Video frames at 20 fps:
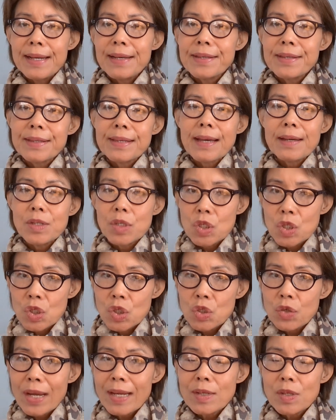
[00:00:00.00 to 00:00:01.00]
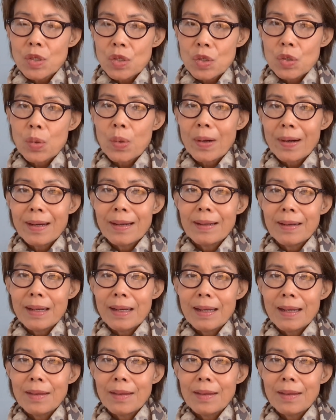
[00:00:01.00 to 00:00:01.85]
is a strange story,